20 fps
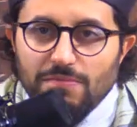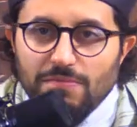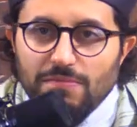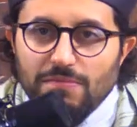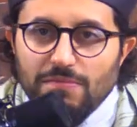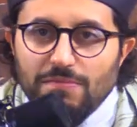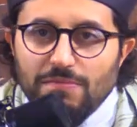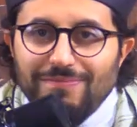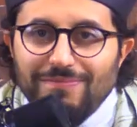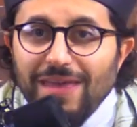
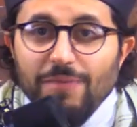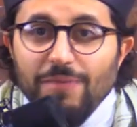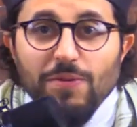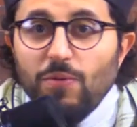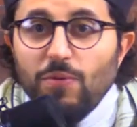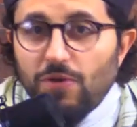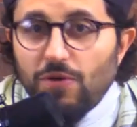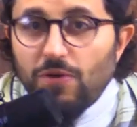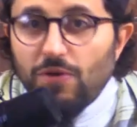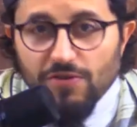may
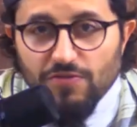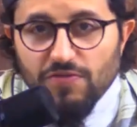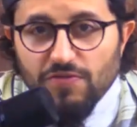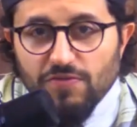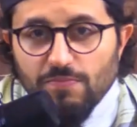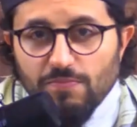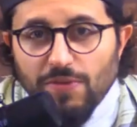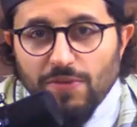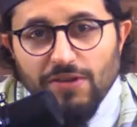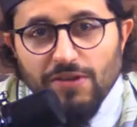be worse
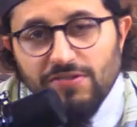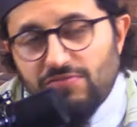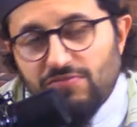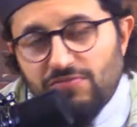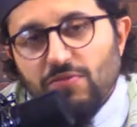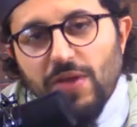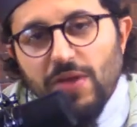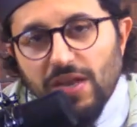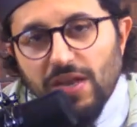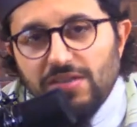by
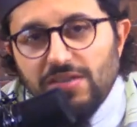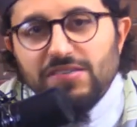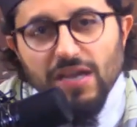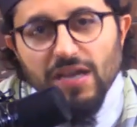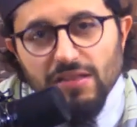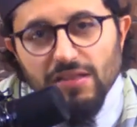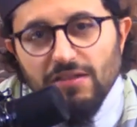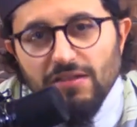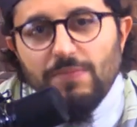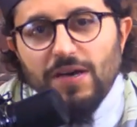remaining
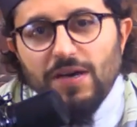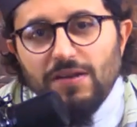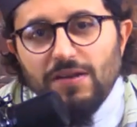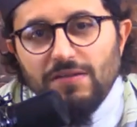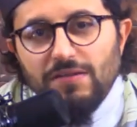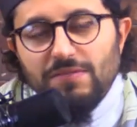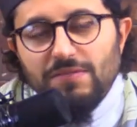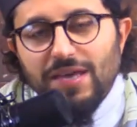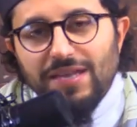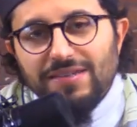silent about it,
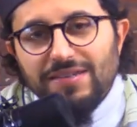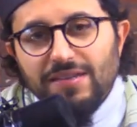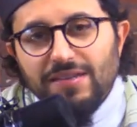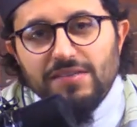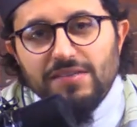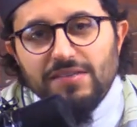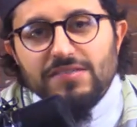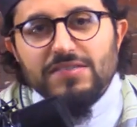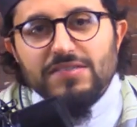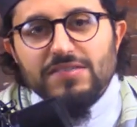that it
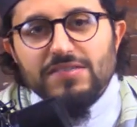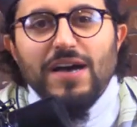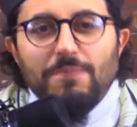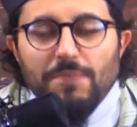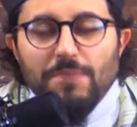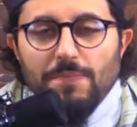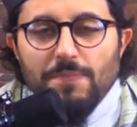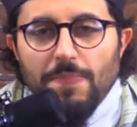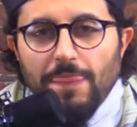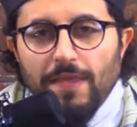didn't stop.
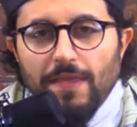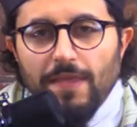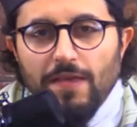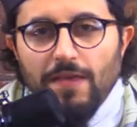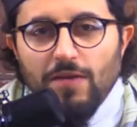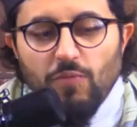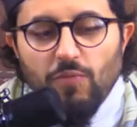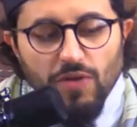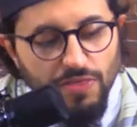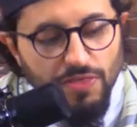
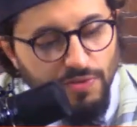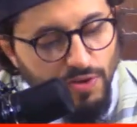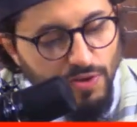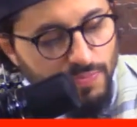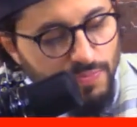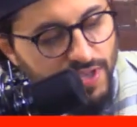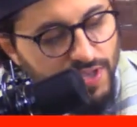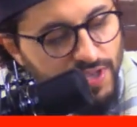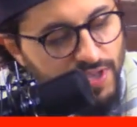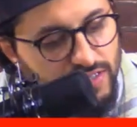When
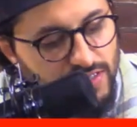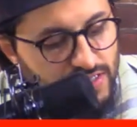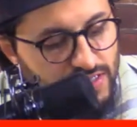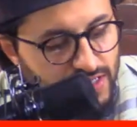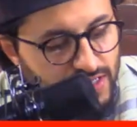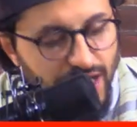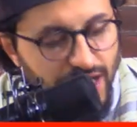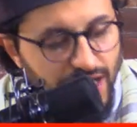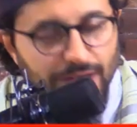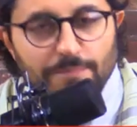dhulm doesn't
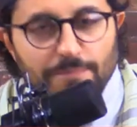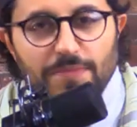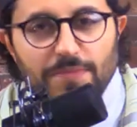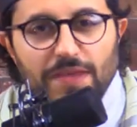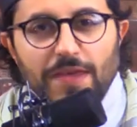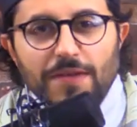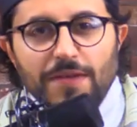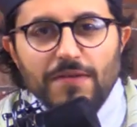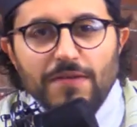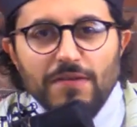stop,
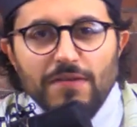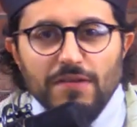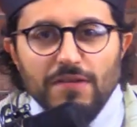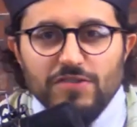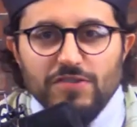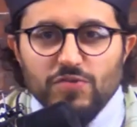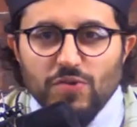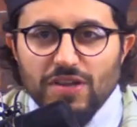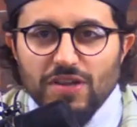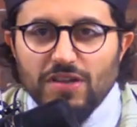it
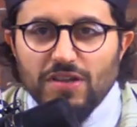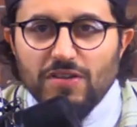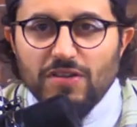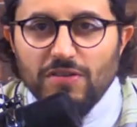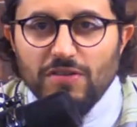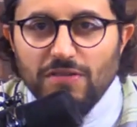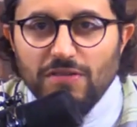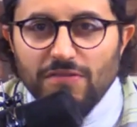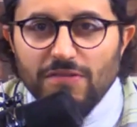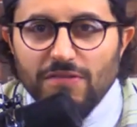sort
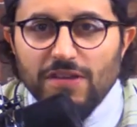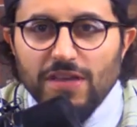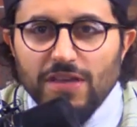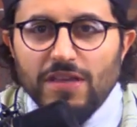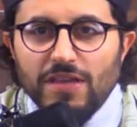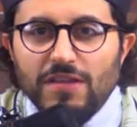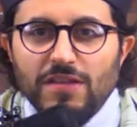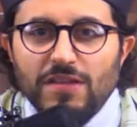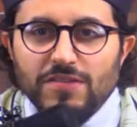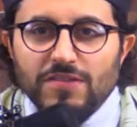
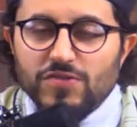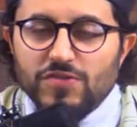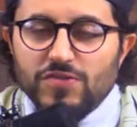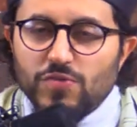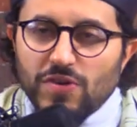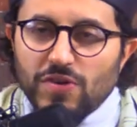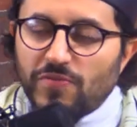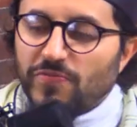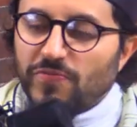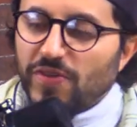
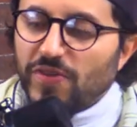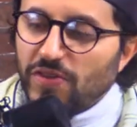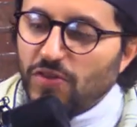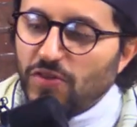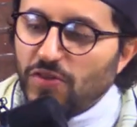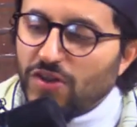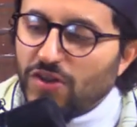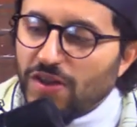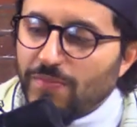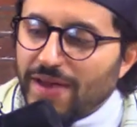of
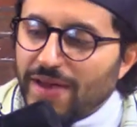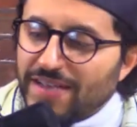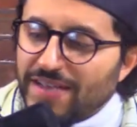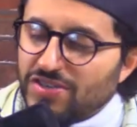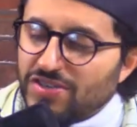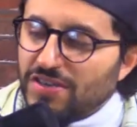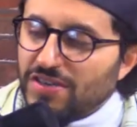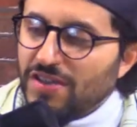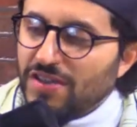you can imagine